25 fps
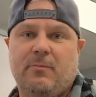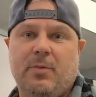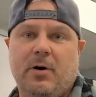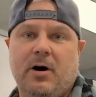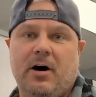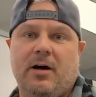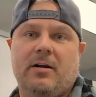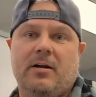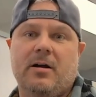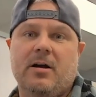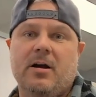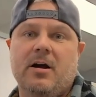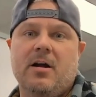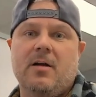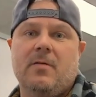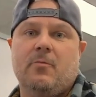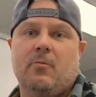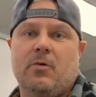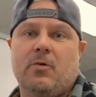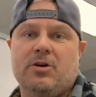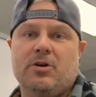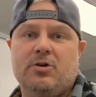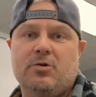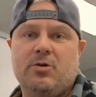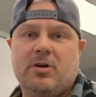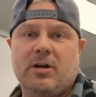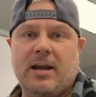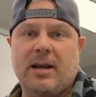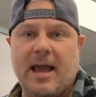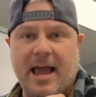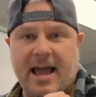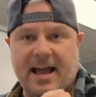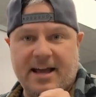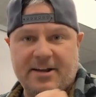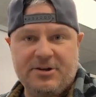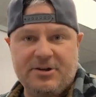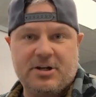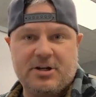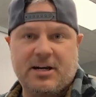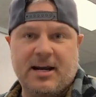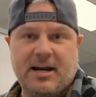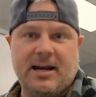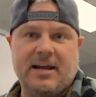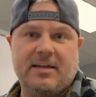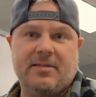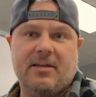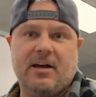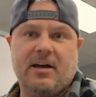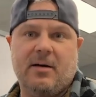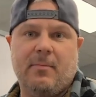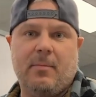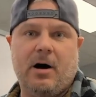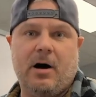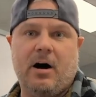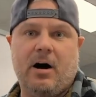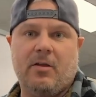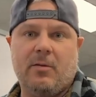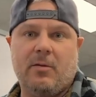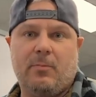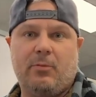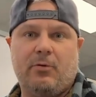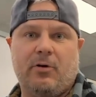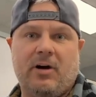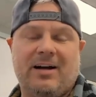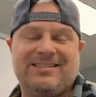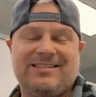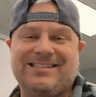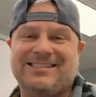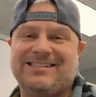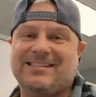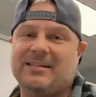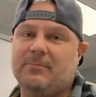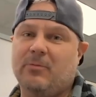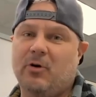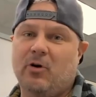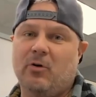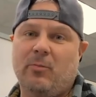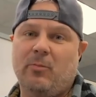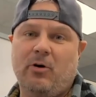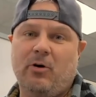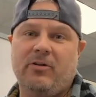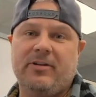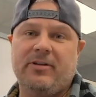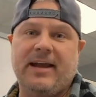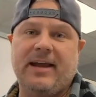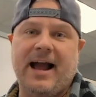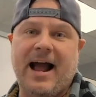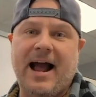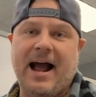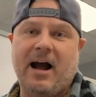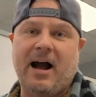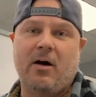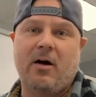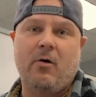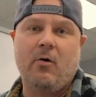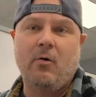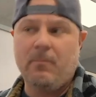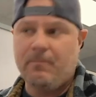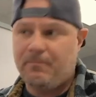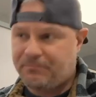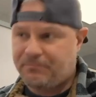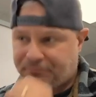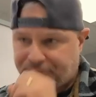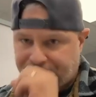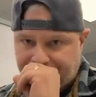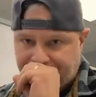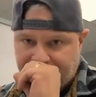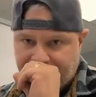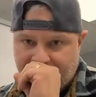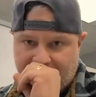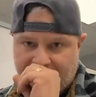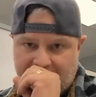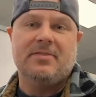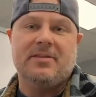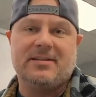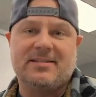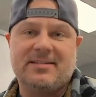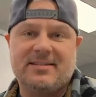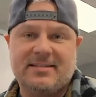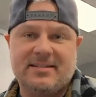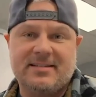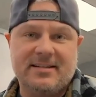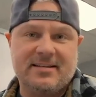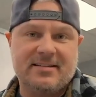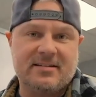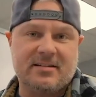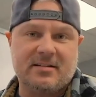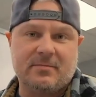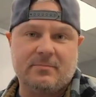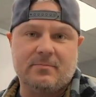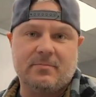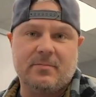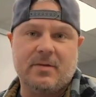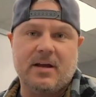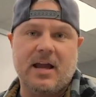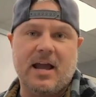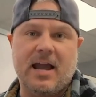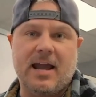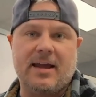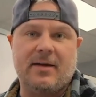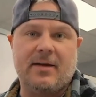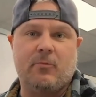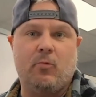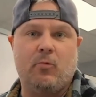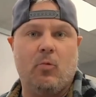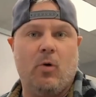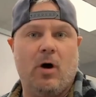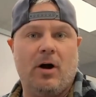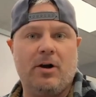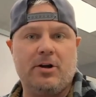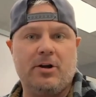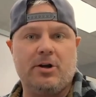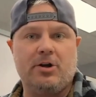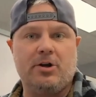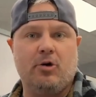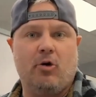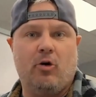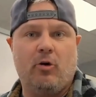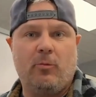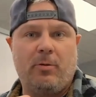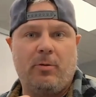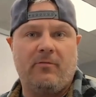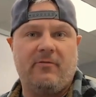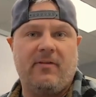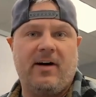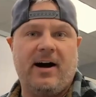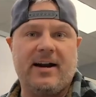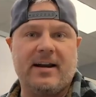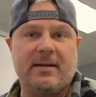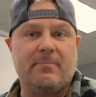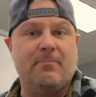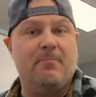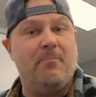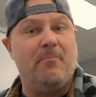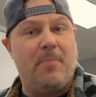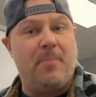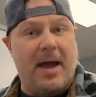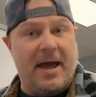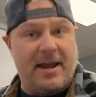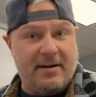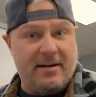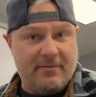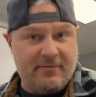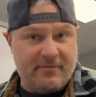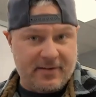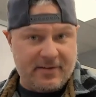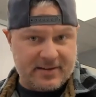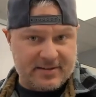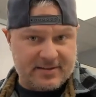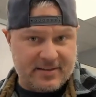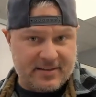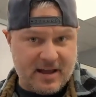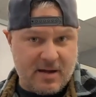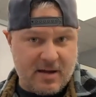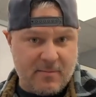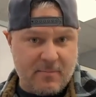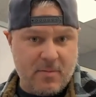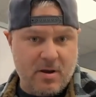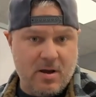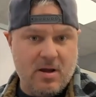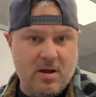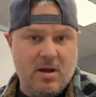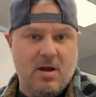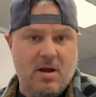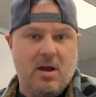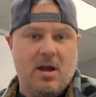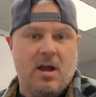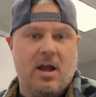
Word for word: But when you can educate them on the process and more importantly, how the system and what you're providing benefits them.